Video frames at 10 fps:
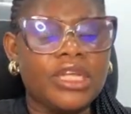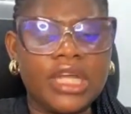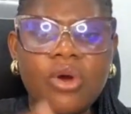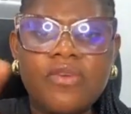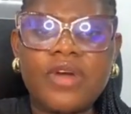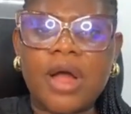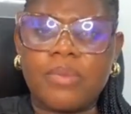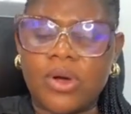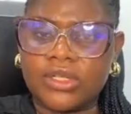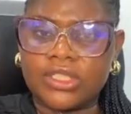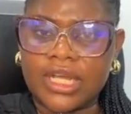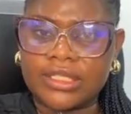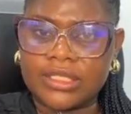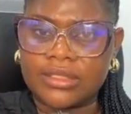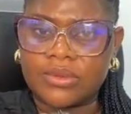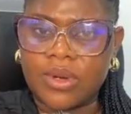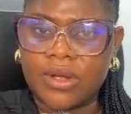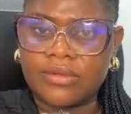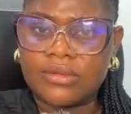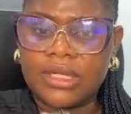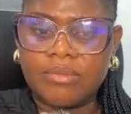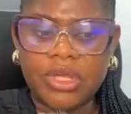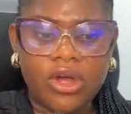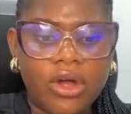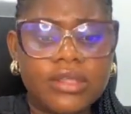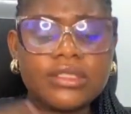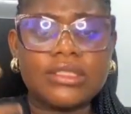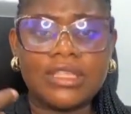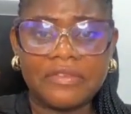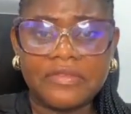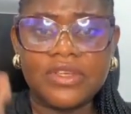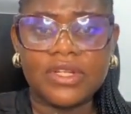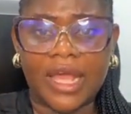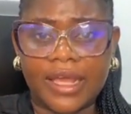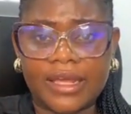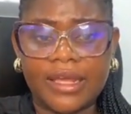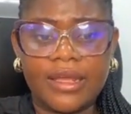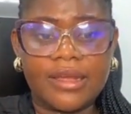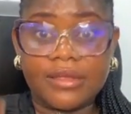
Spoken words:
They over-apologize as well because they feel like,